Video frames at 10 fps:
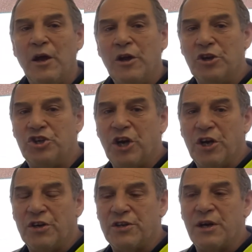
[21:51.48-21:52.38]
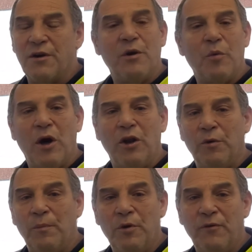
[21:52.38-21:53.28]
You check your steering while
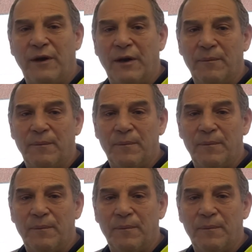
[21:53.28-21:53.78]
you're moving.